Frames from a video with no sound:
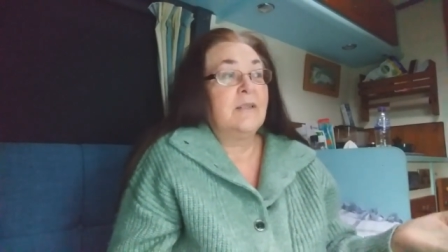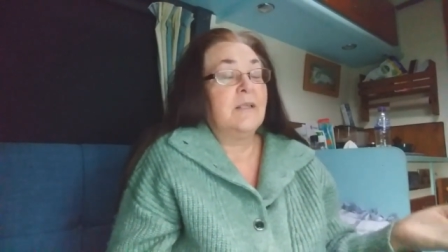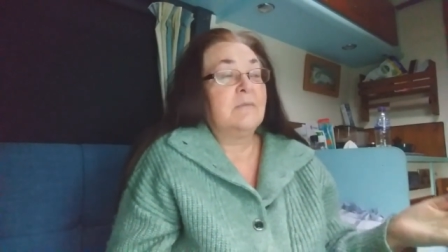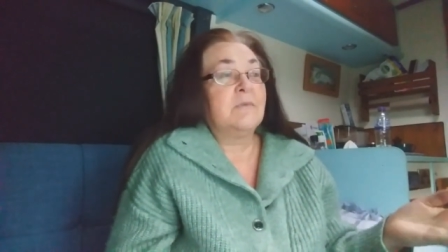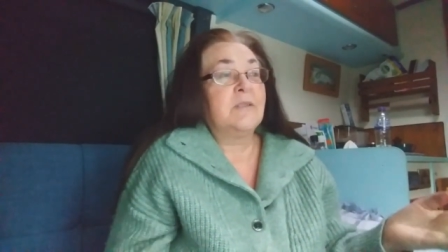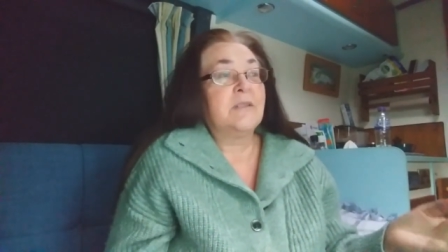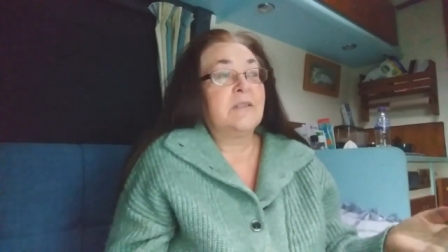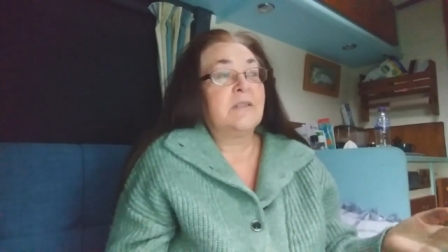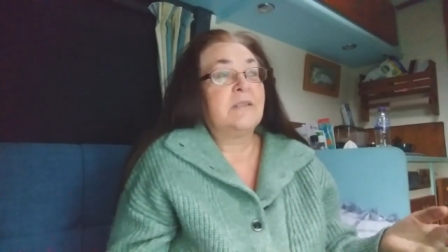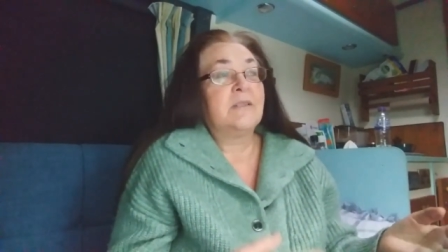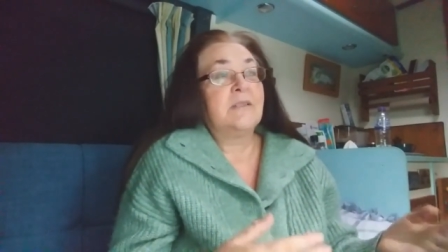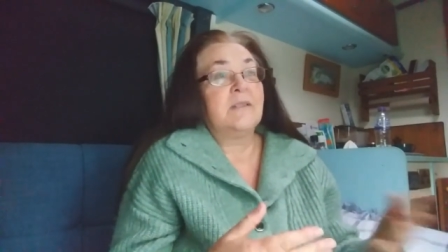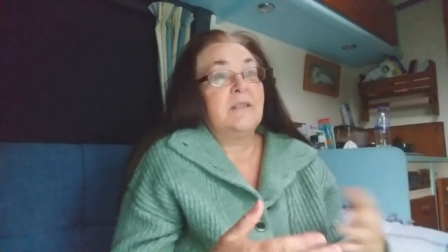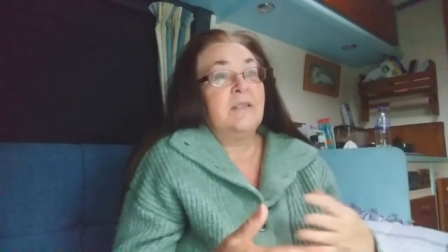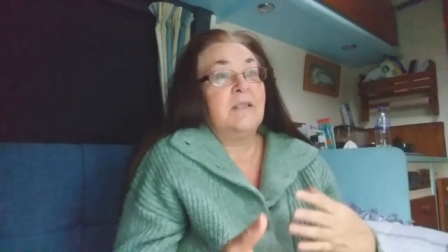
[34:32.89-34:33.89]
I'm
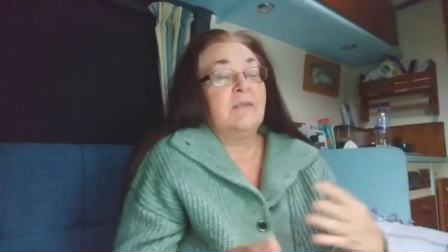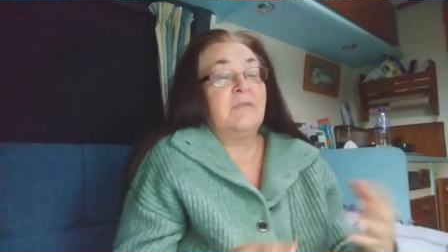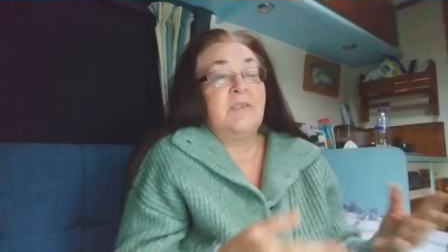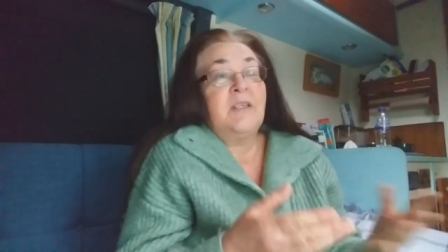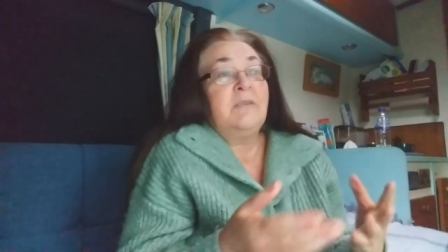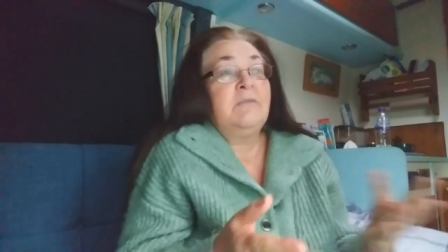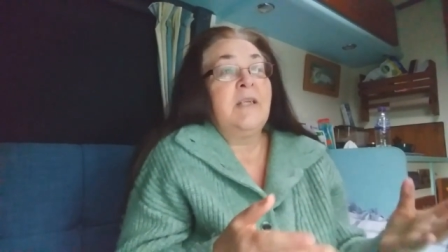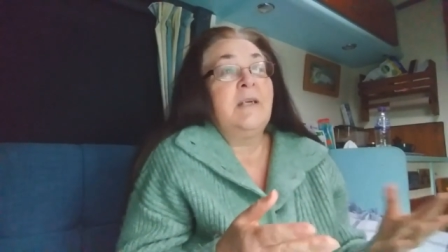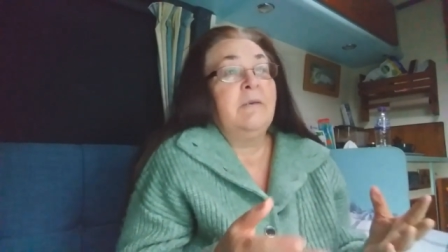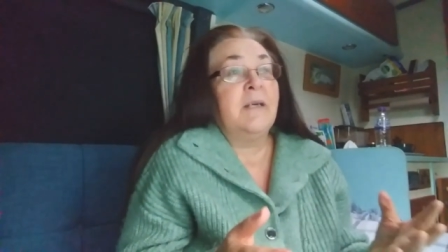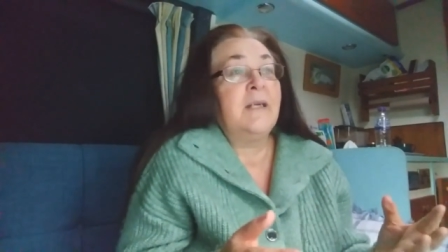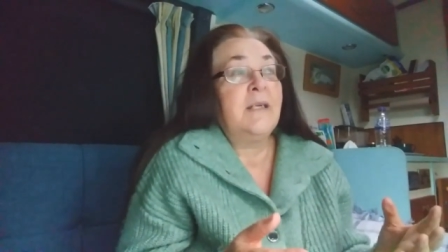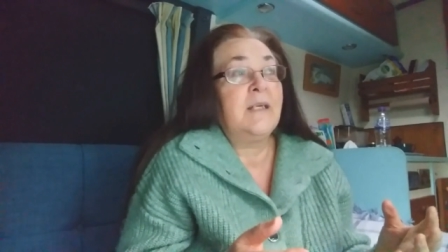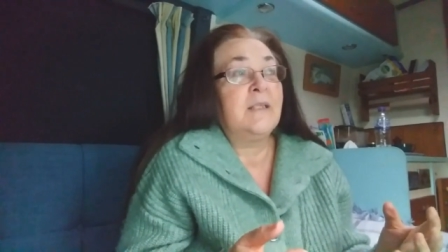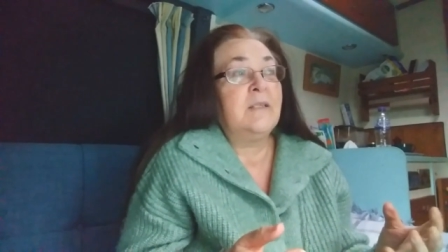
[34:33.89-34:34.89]
just, you know, if you don't know
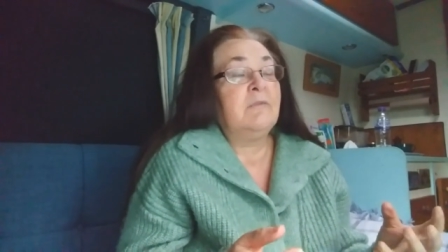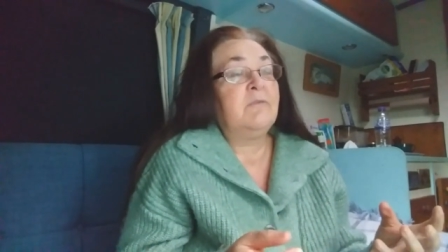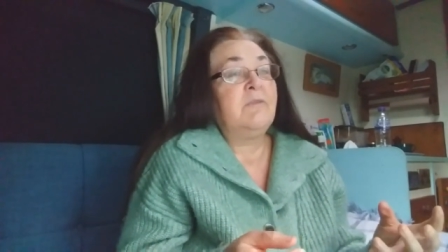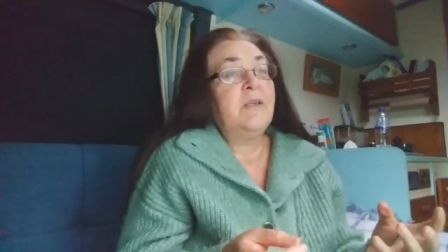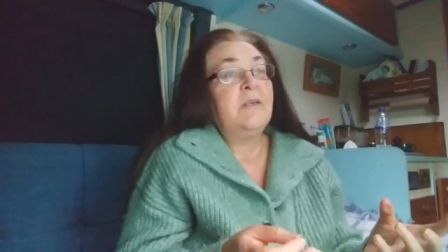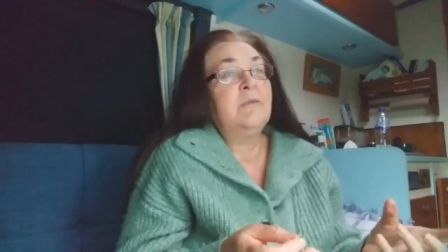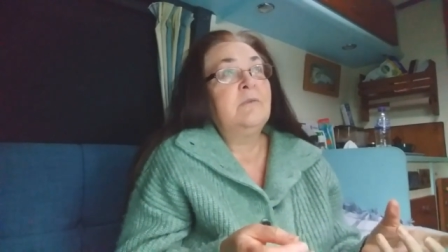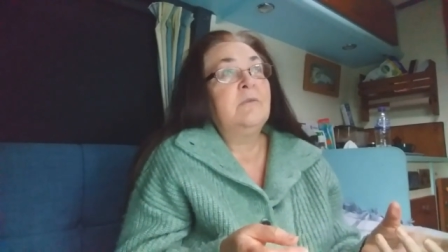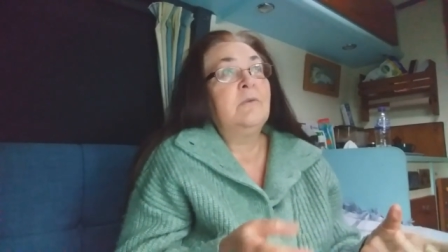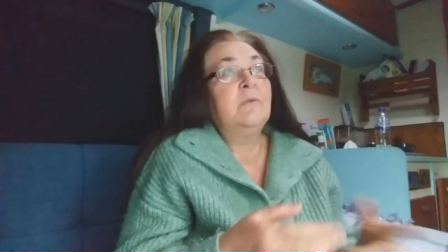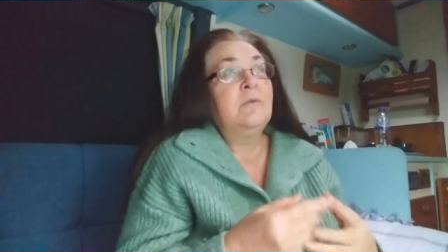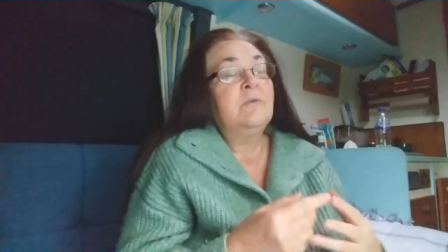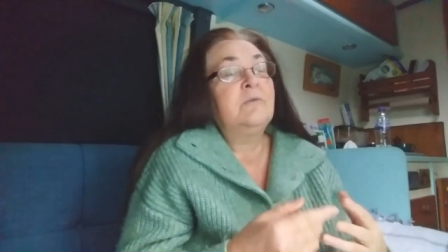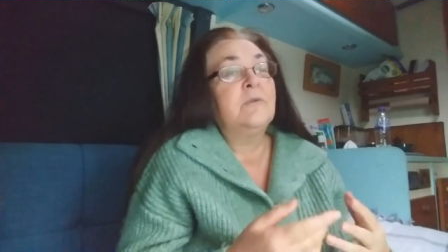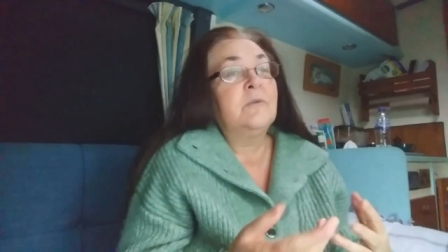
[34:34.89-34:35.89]
it and you feel
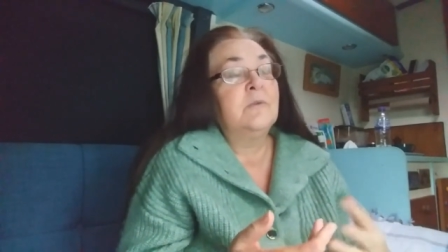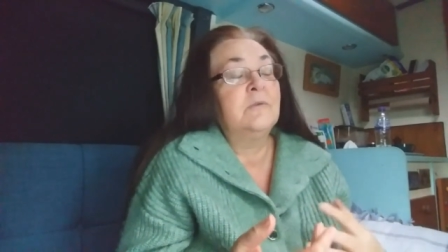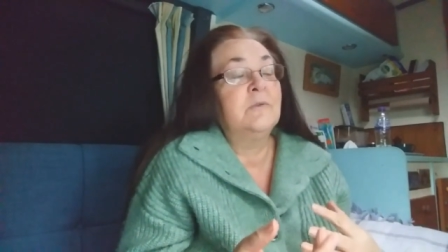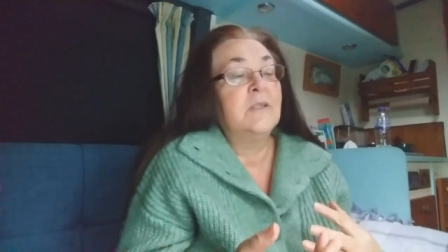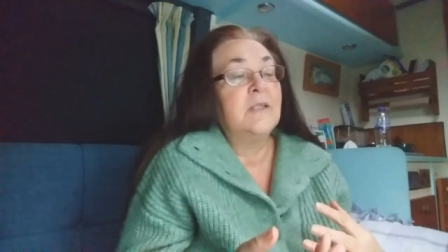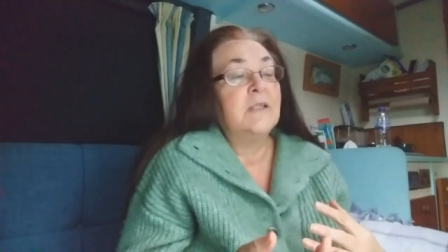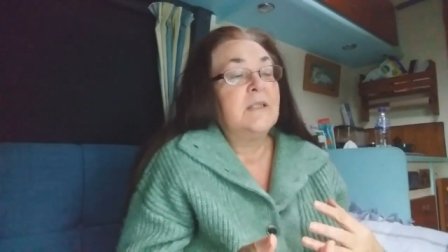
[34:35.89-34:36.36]
awful